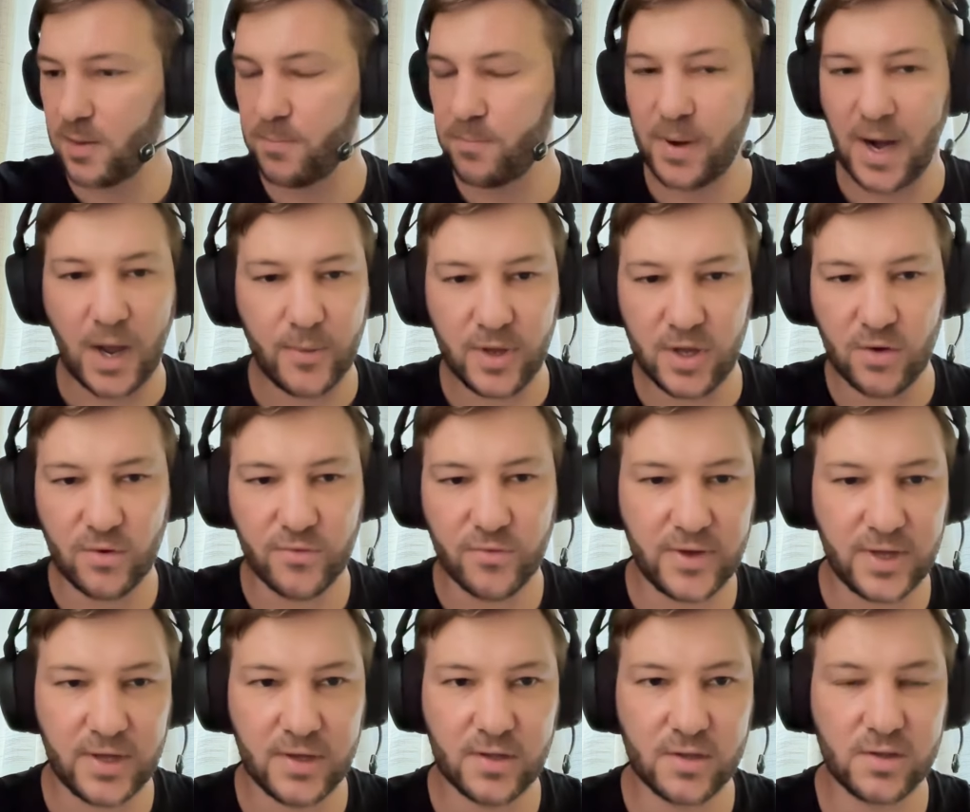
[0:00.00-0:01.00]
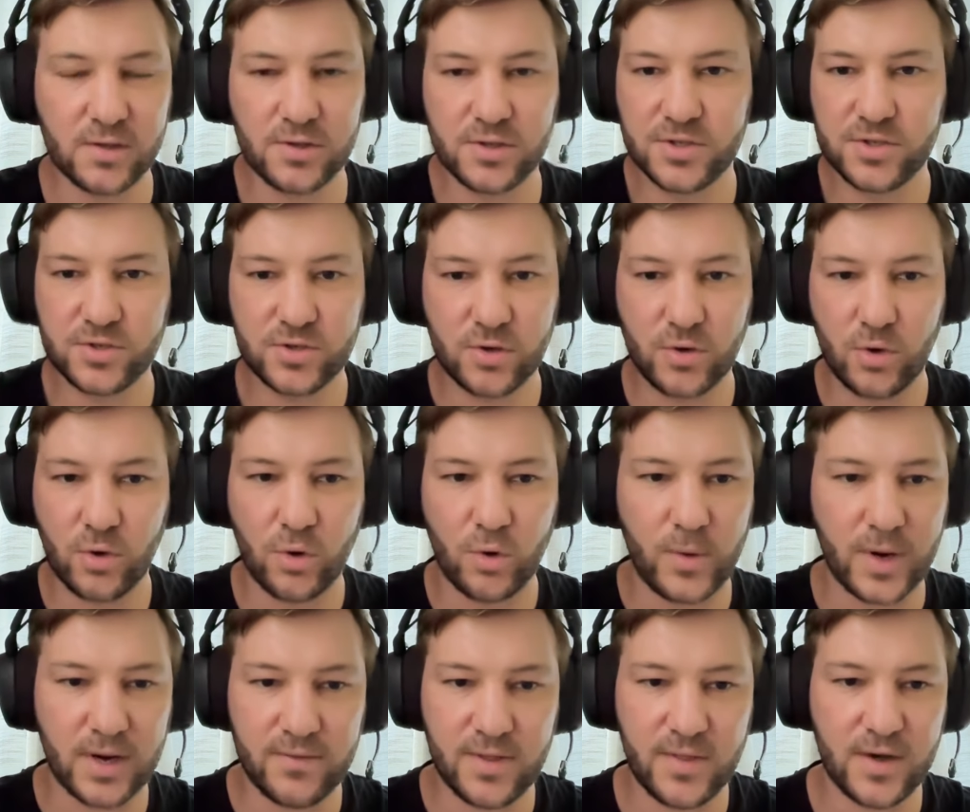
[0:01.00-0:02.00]
plowing your fields or
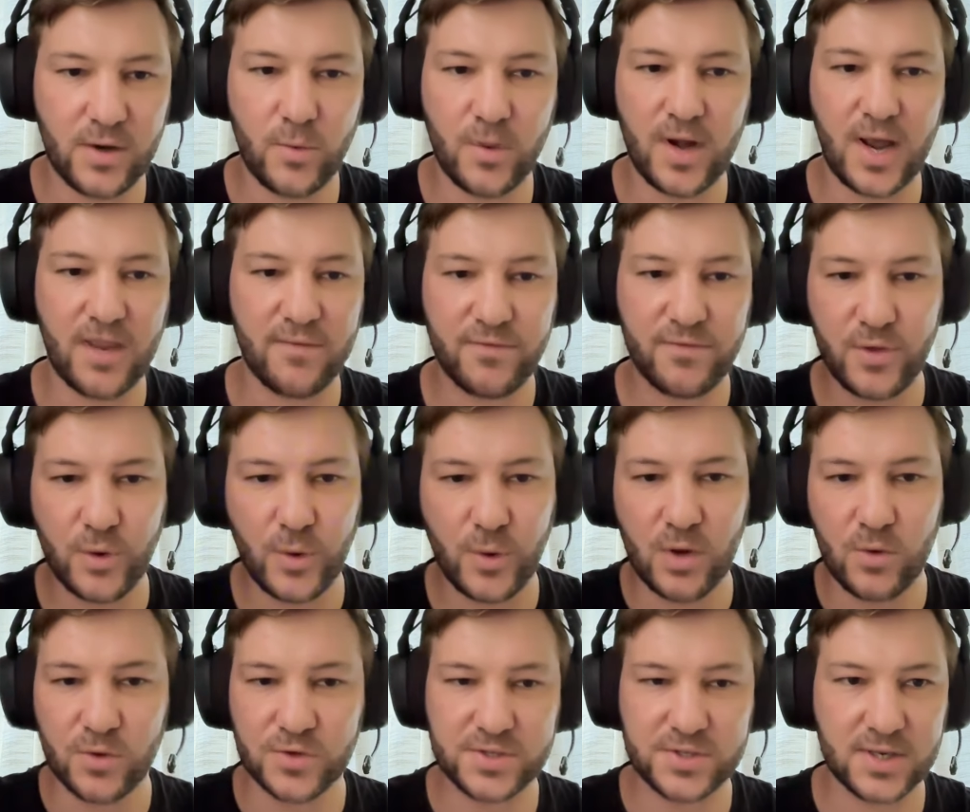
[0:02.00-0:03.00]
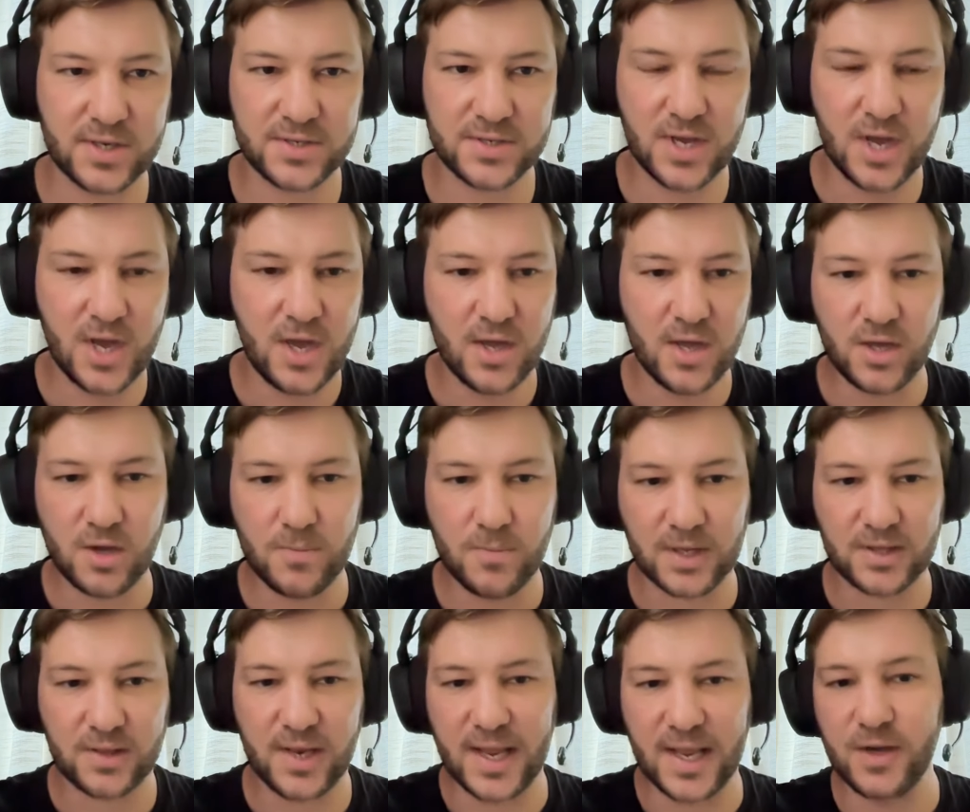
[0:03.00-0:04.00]
whatever. And then when you have three horses, you
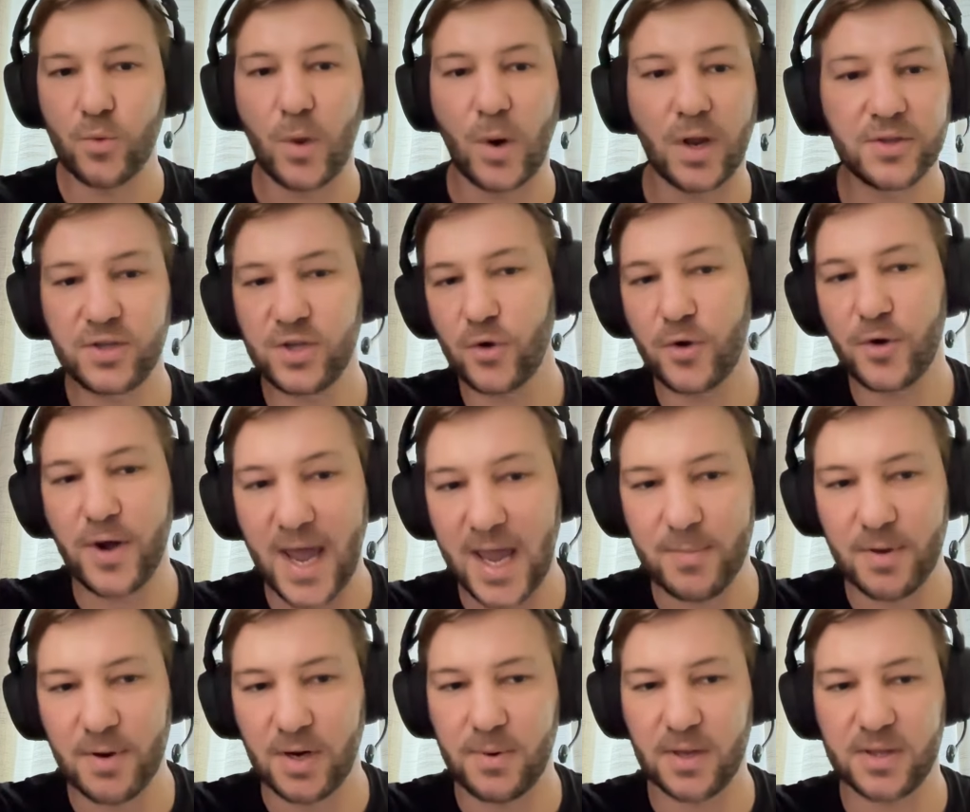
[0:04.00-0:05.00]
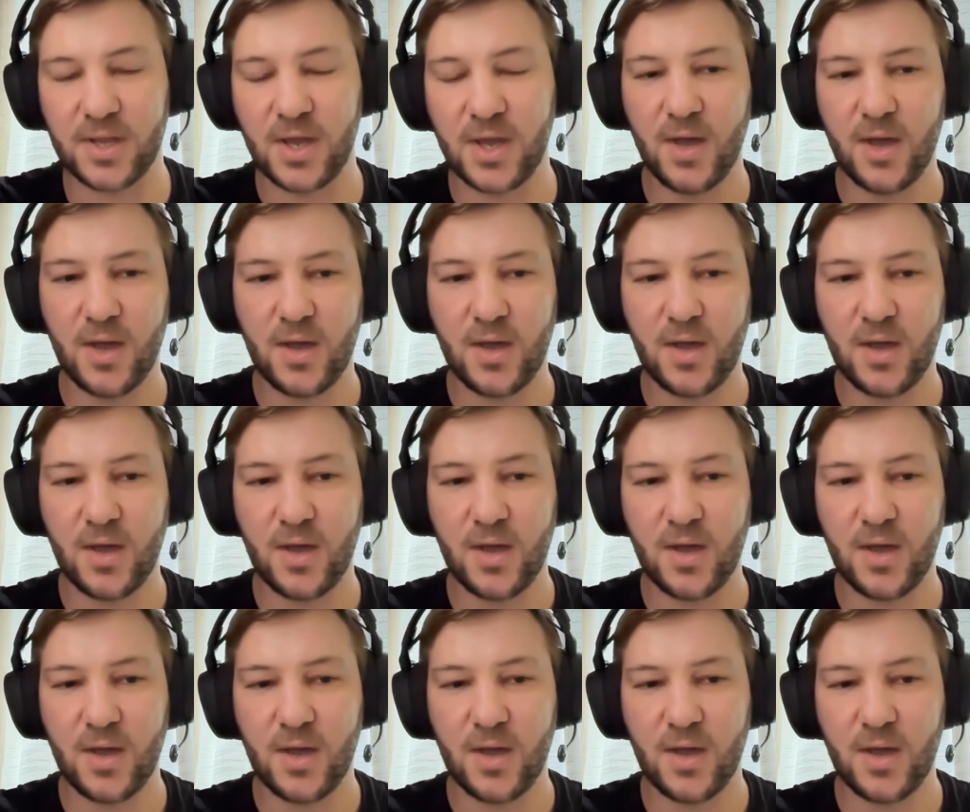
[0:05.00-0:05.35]
might lend one to your neighbor. But